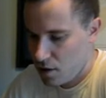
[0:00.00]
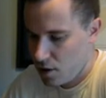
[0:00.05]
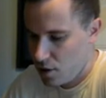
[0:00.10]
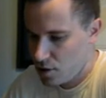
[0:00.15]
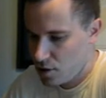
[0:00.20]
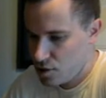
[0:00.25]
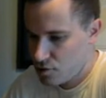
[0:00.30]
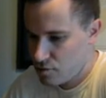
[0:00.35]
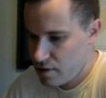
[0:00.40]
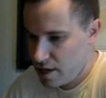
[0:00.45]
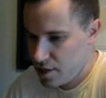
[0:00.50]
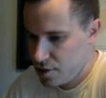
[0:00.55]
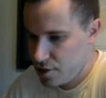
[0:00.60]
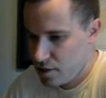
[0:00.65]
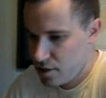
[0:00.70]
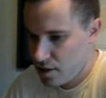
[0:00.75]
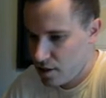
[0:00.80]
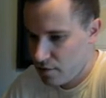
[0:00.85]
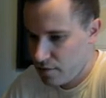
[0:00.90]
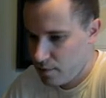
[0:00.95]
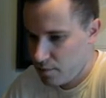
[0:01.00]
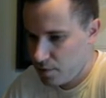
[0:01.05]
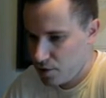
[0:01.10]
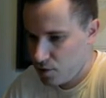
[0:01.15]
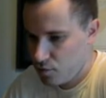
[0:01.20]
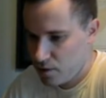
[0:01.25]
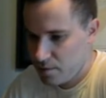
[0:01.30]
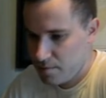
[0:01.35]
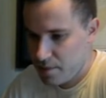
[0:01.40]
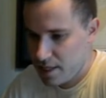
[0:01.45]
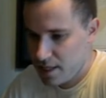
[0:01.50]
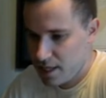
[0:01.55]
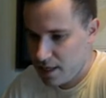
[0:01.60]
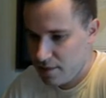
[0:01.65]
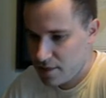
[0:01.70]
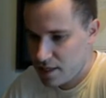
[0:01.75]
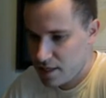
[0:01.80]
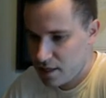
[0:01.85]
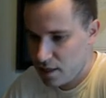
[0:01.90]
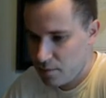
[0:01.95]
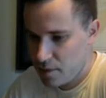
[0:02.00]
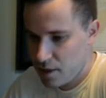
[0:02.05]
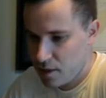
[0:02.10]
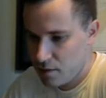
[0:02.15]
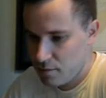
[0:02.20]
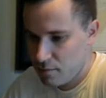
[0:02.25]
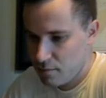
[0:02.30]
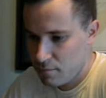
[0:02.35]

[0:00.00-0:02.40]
Good strategy there for blue would be to give stalemate.